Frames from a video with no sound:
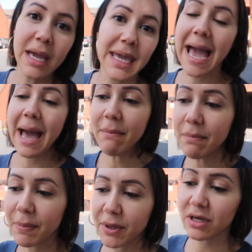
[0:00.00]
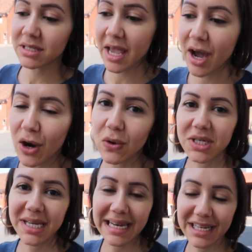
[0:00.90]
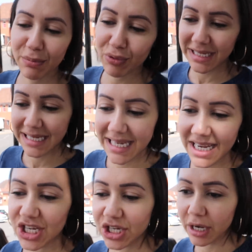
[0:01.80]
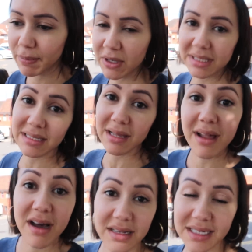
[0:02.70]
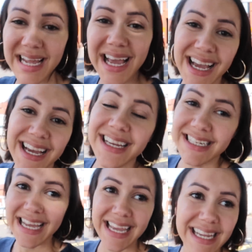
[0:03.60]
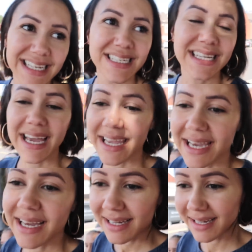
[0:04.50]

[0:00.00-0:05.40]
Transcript: camp because they are holding a little presentation because it's the last day today.